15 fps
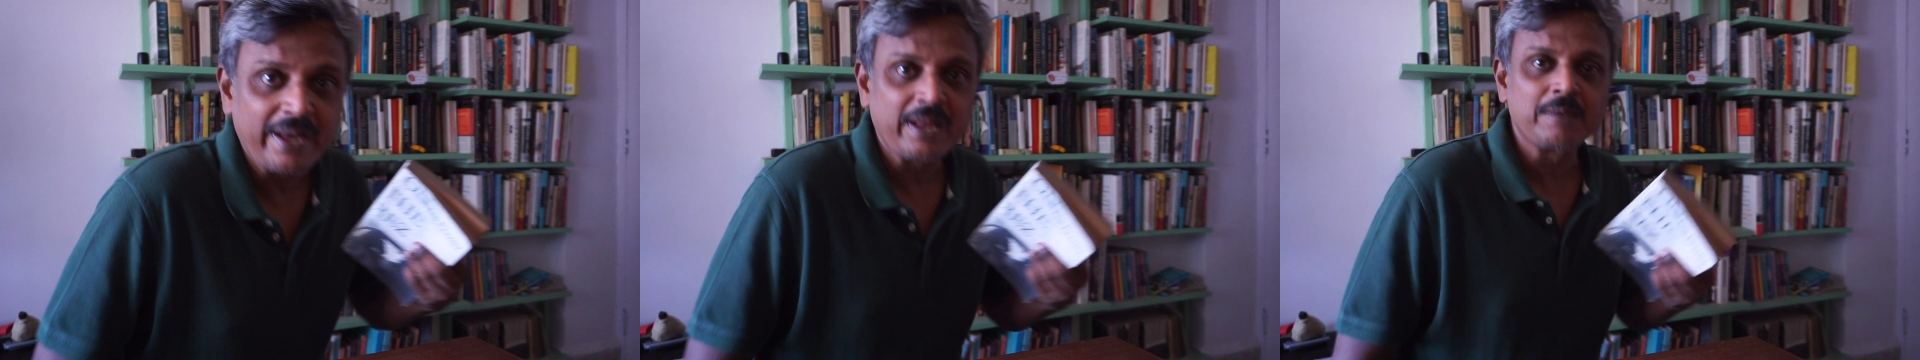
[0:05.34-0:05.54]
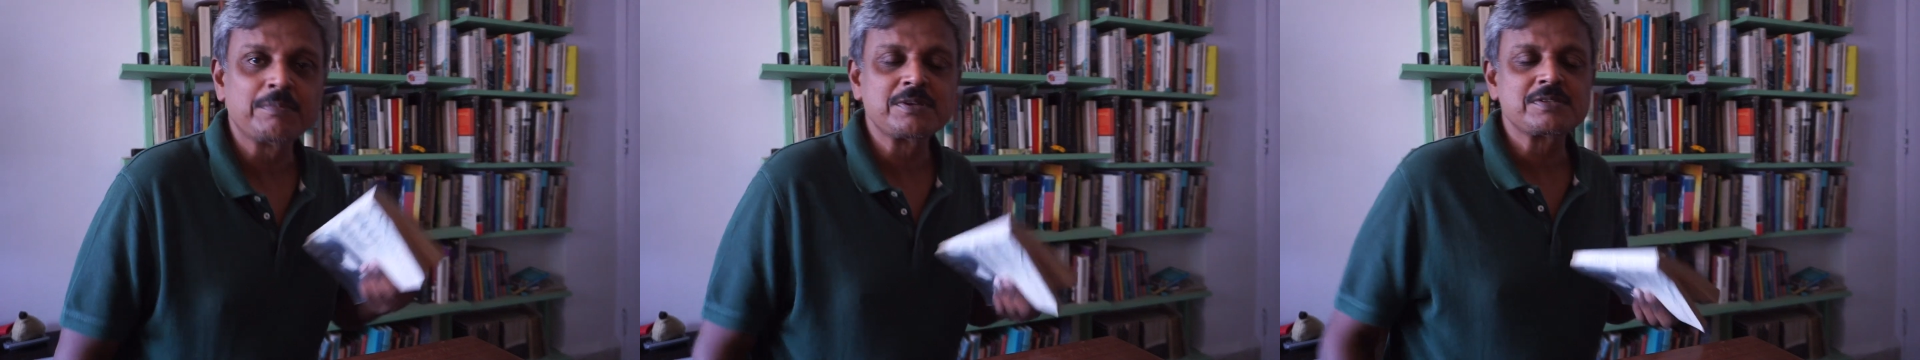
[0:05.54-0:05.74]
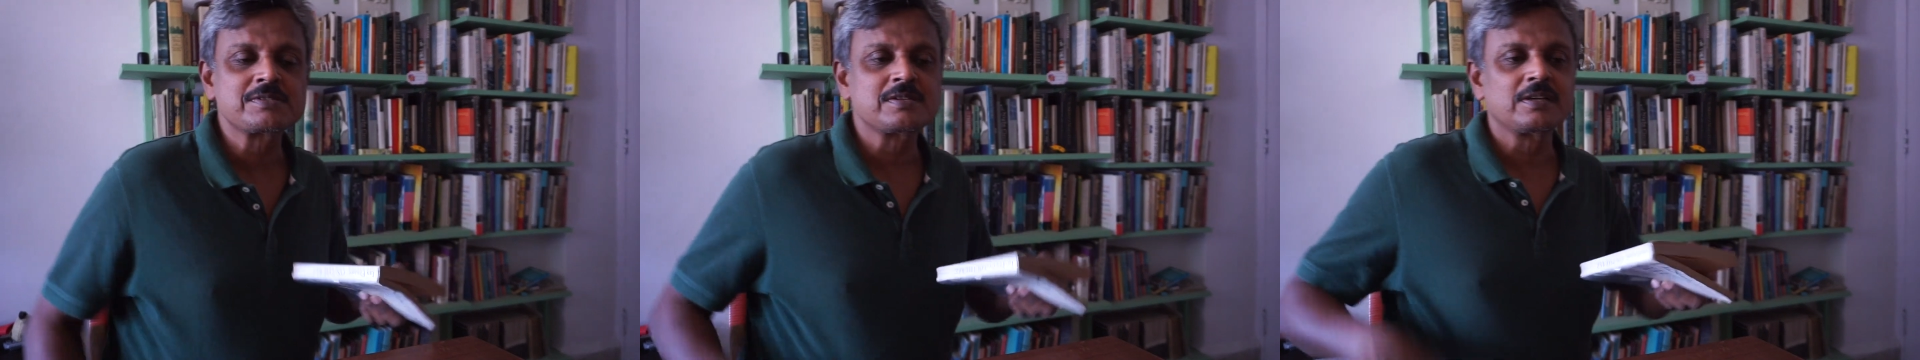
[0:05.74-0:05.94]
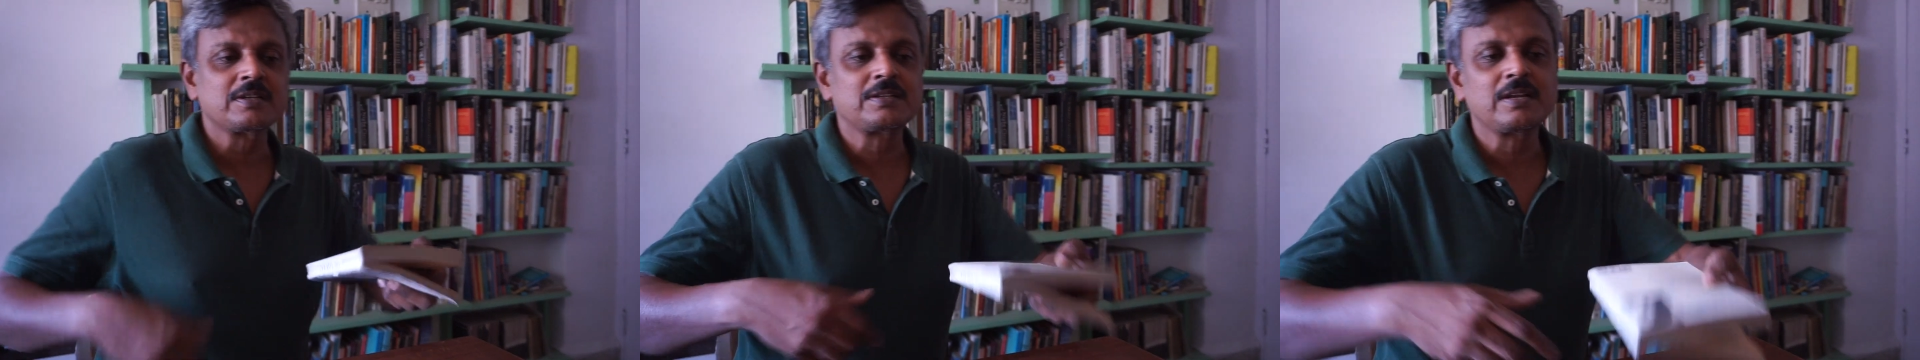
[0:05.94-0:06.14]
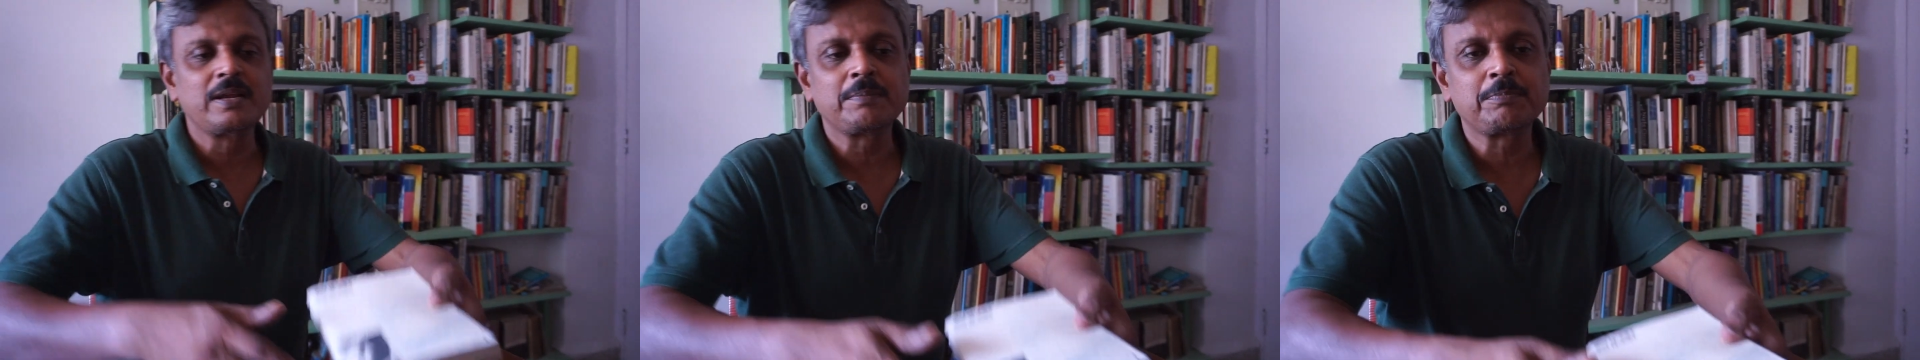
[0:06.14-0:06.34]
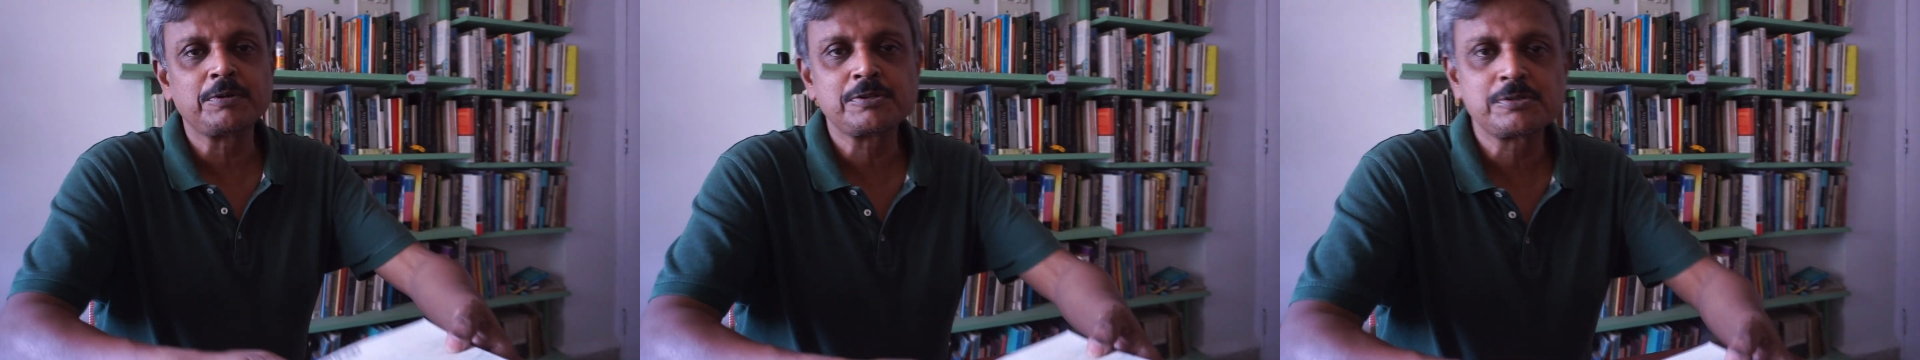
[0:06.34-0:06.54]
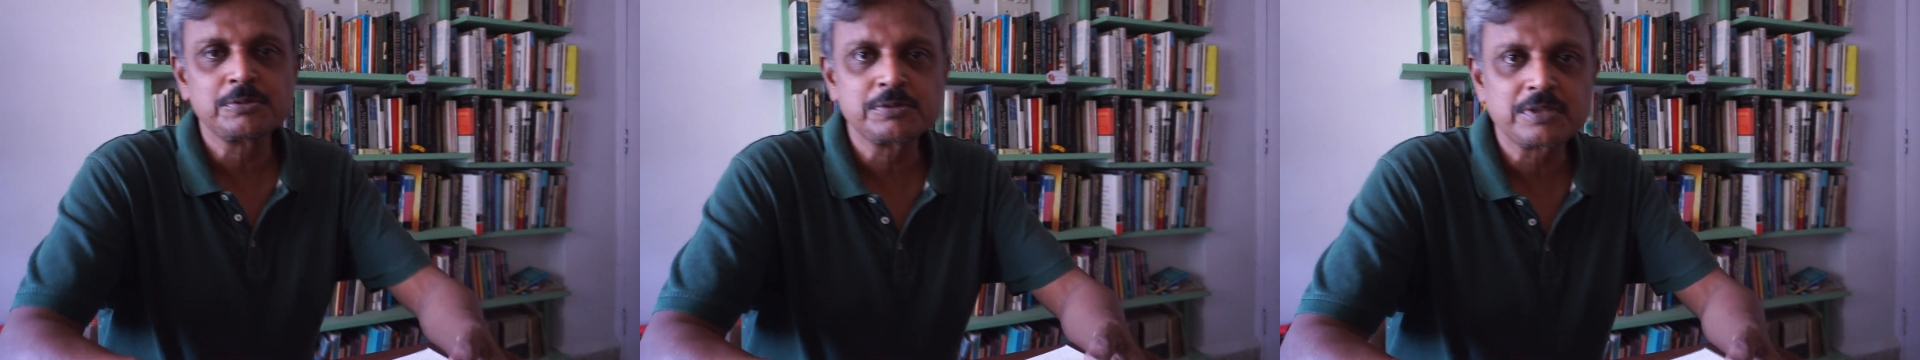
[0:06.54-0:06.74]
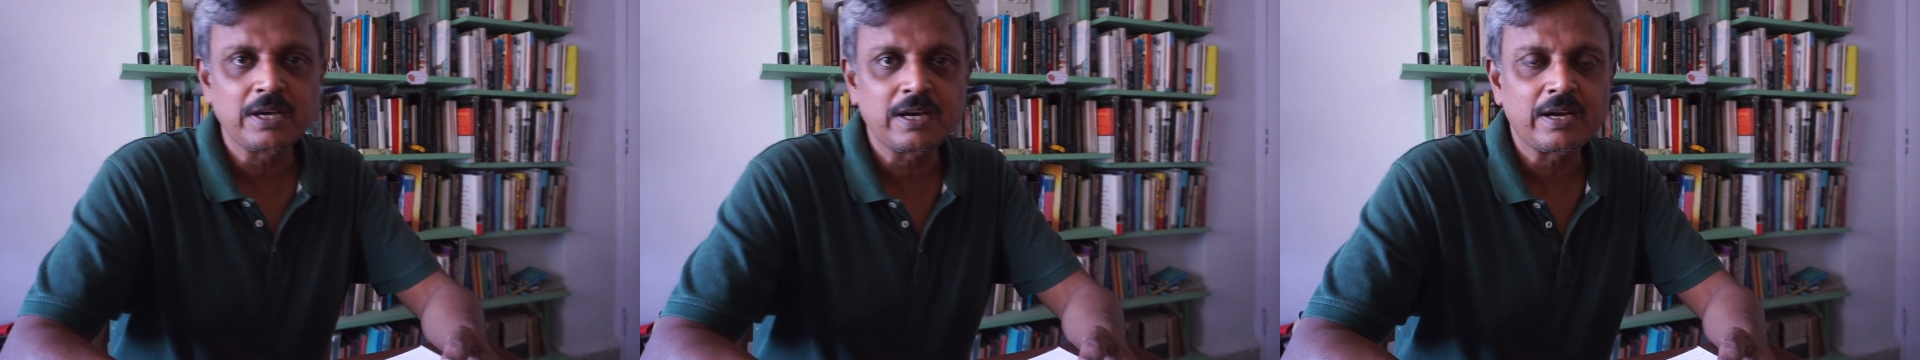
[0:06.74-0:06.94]
name is uh, Dilip
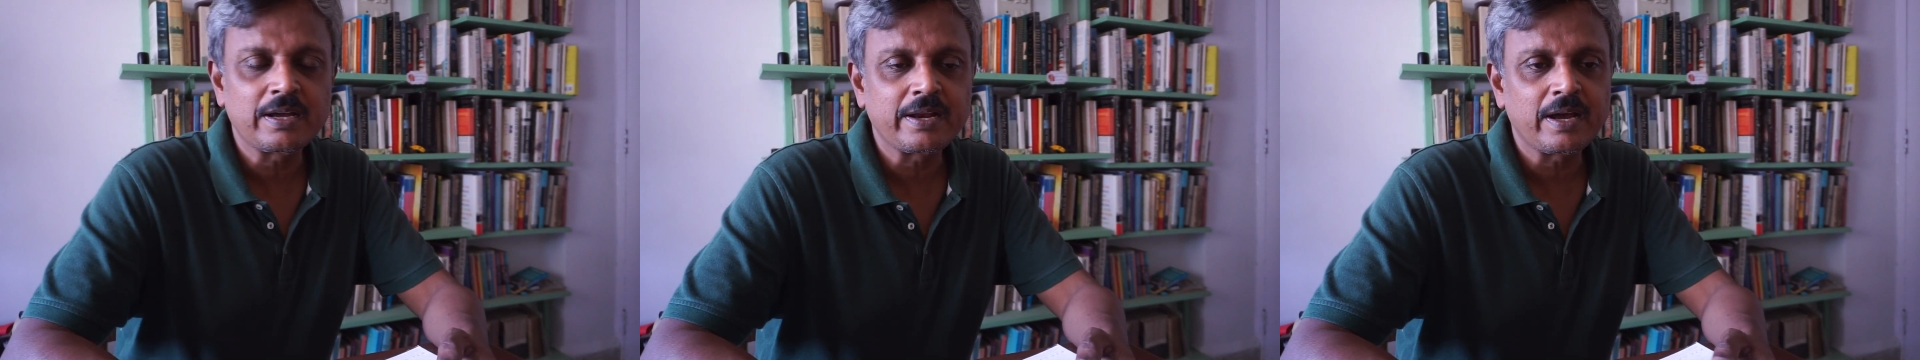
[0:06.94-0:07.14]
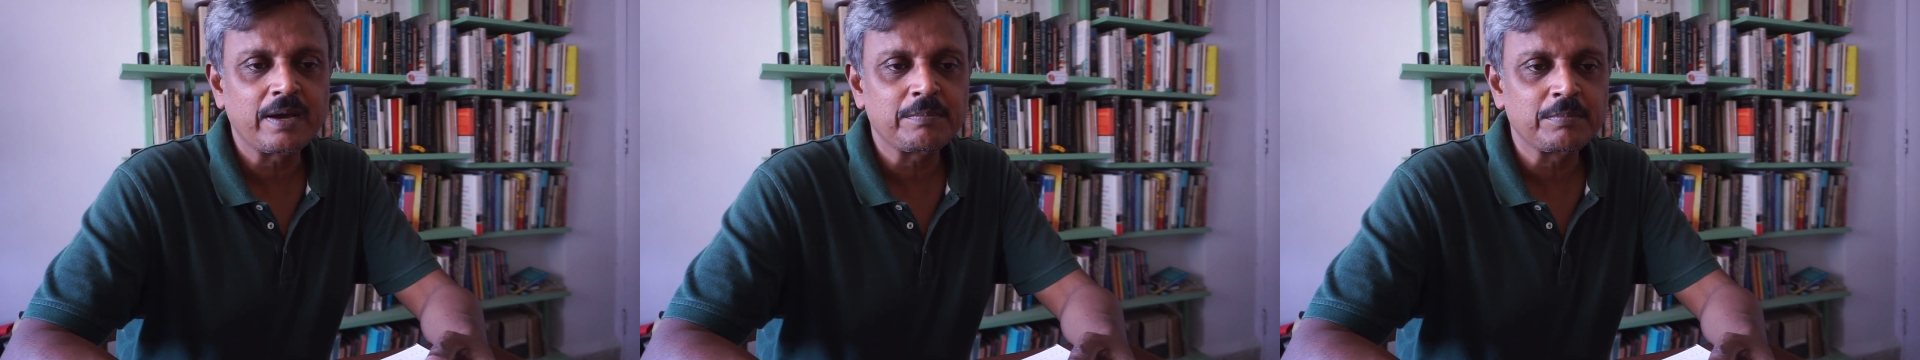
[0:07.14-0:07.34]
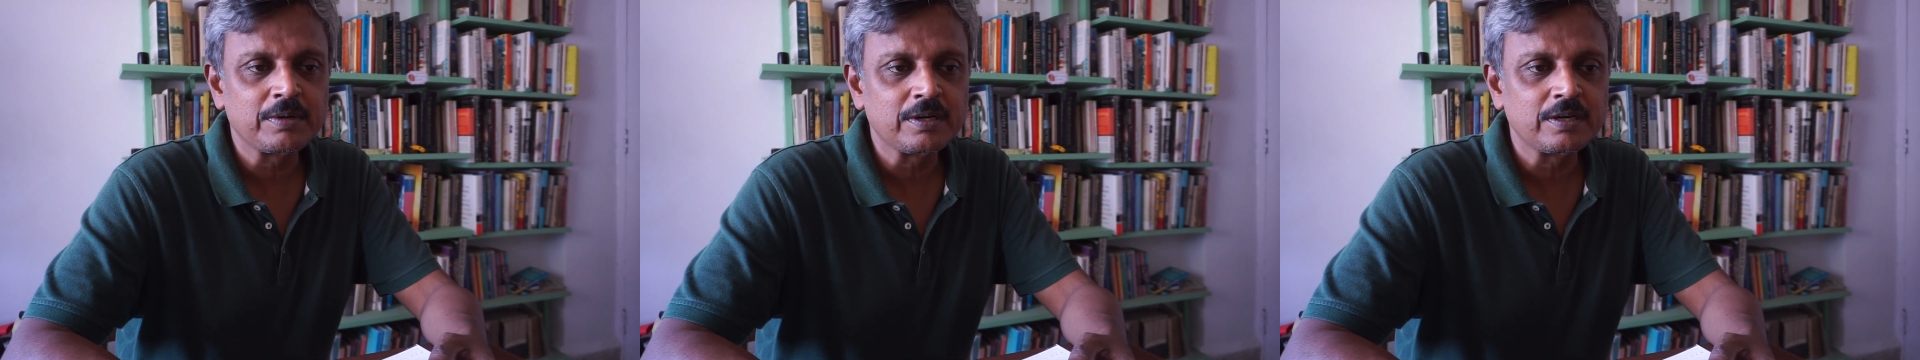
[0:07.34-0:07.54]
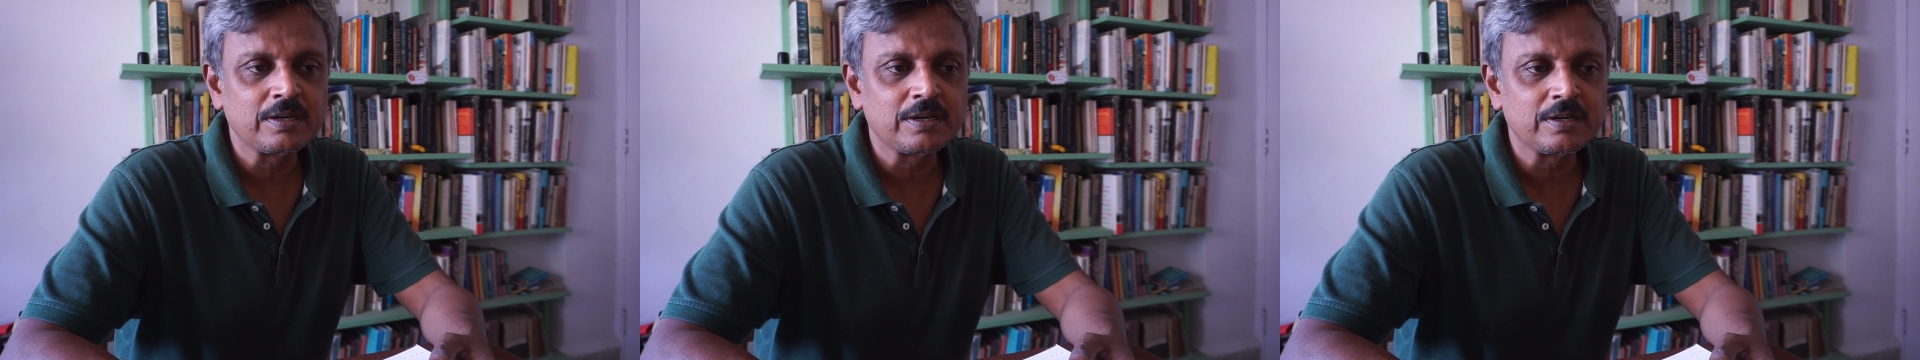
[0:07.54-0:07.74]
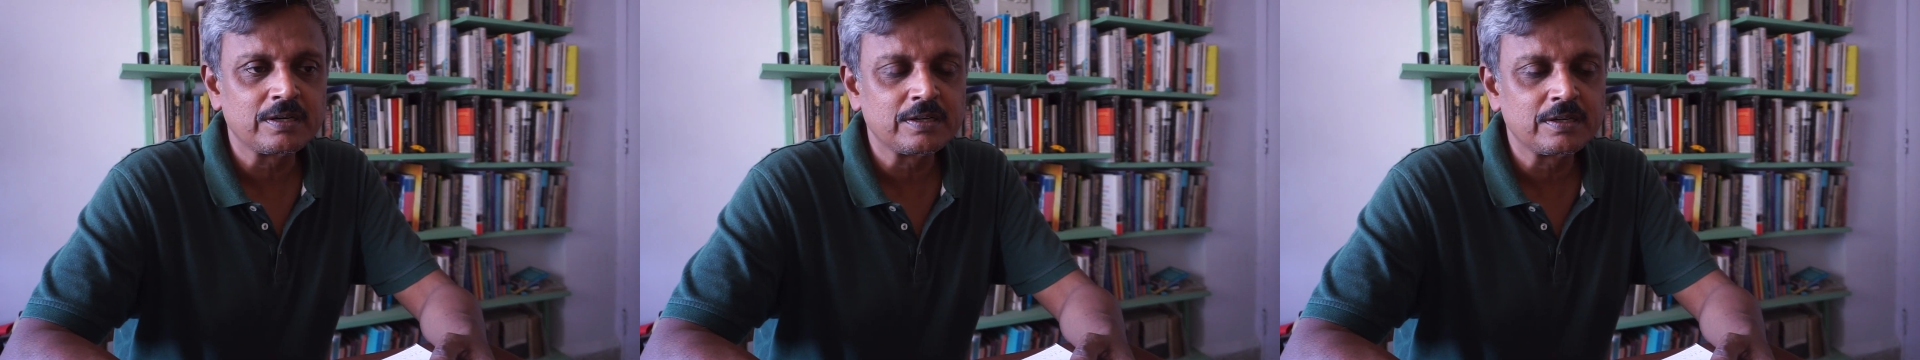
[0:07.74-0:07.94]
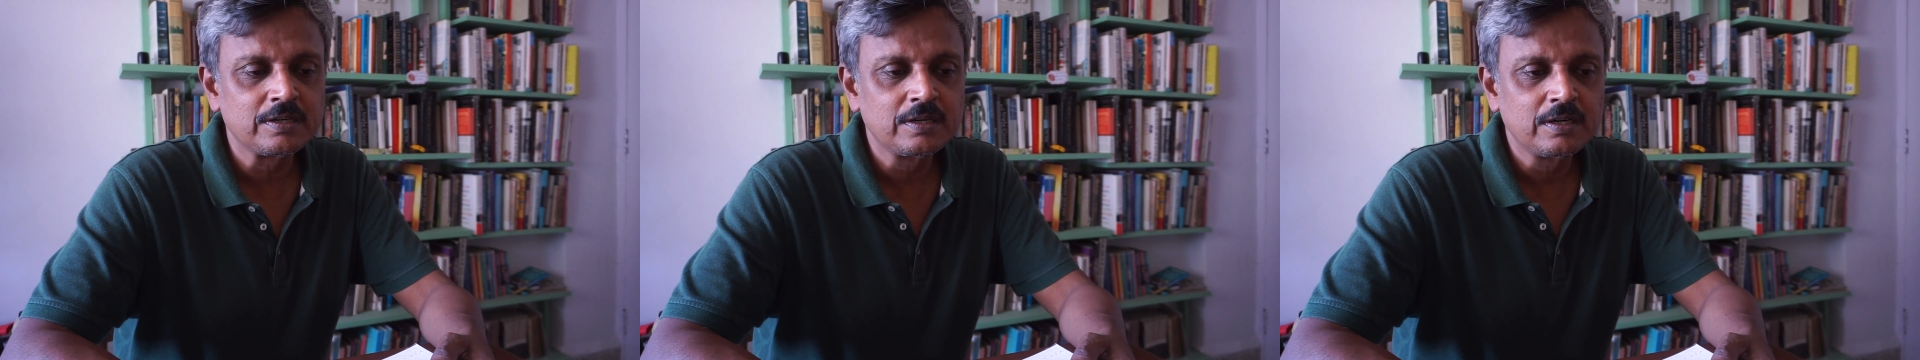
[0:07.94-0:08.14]
D'Souza and I'm a